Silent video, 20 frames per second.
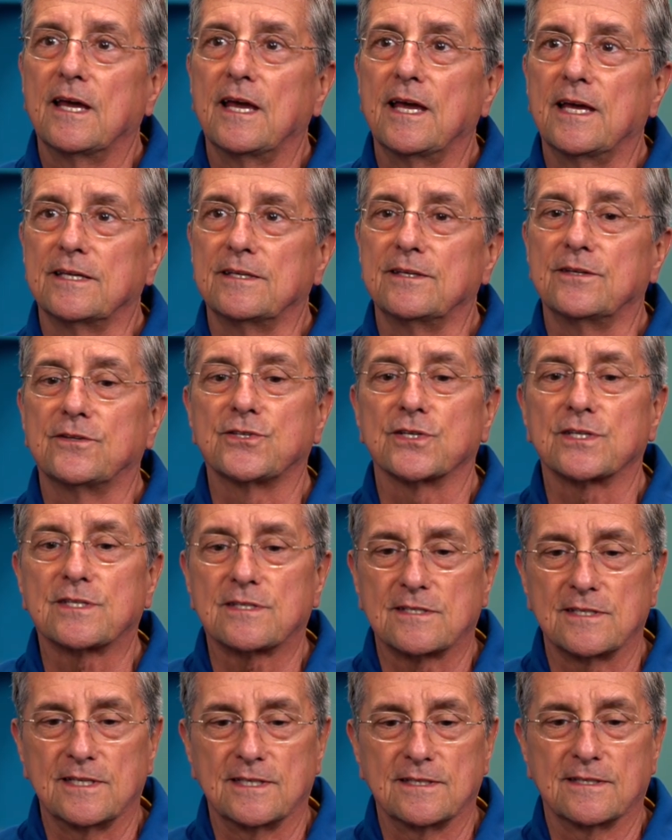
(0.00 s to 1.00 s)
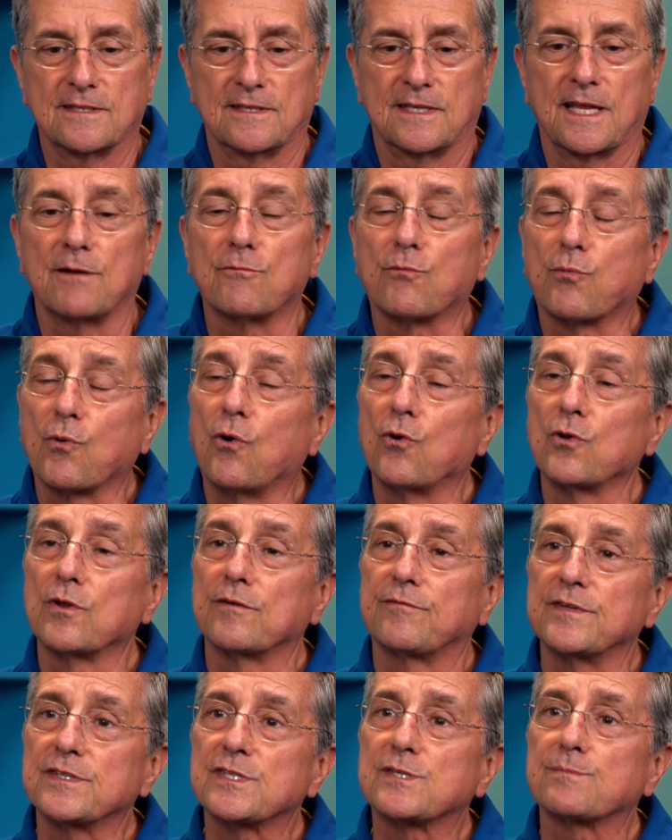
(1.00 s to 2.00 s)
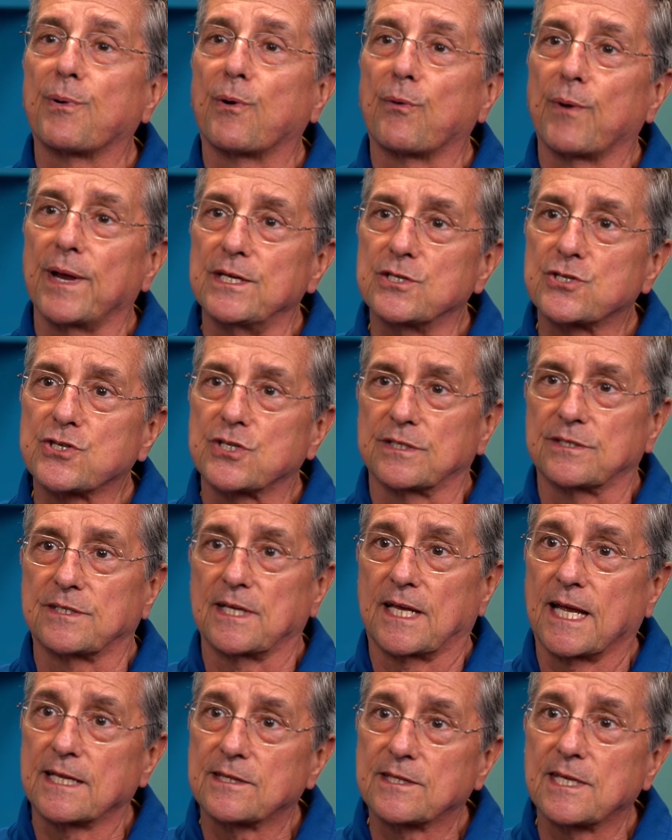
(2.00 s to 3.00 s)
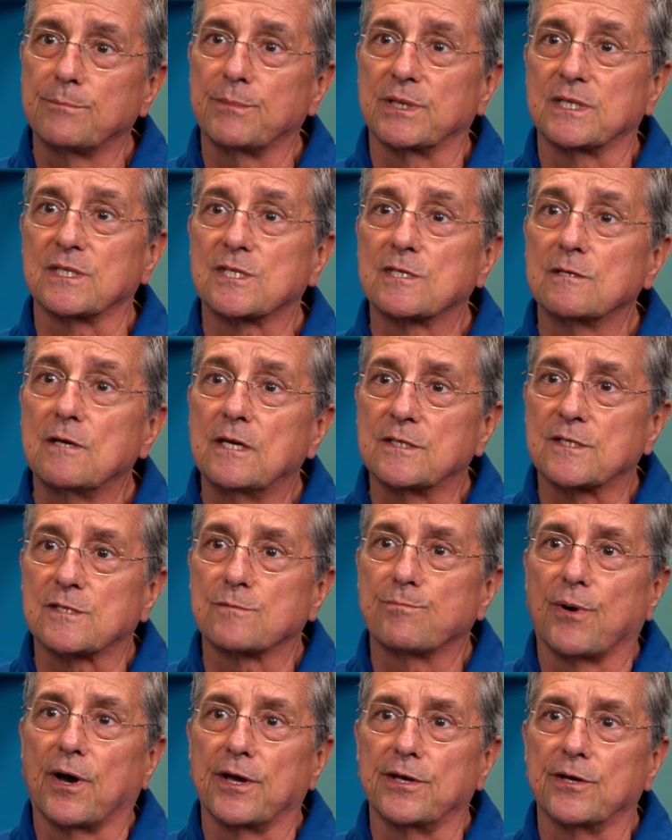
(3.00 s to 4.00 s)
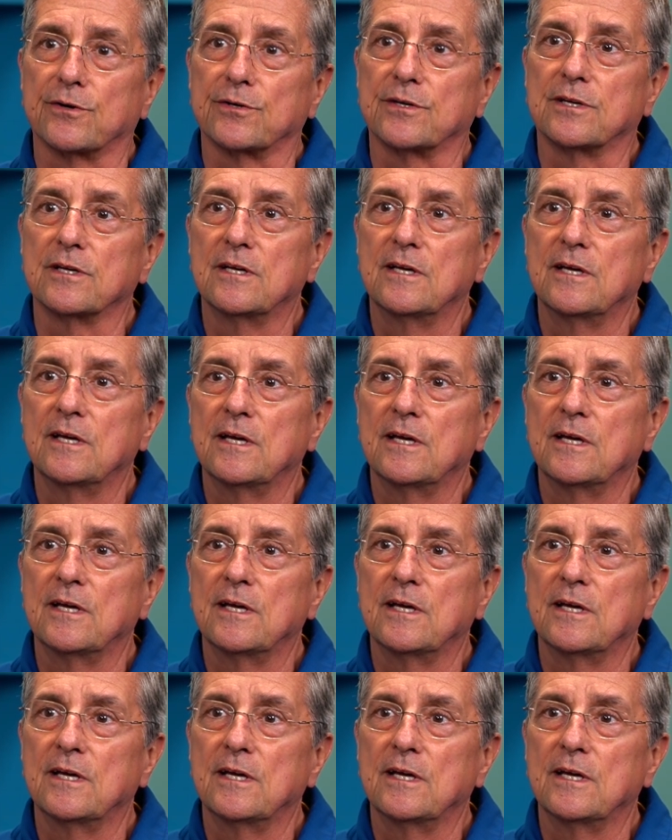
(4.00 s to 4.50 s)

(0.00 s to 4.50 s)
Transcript: And just that role of inspiration to get them in inspired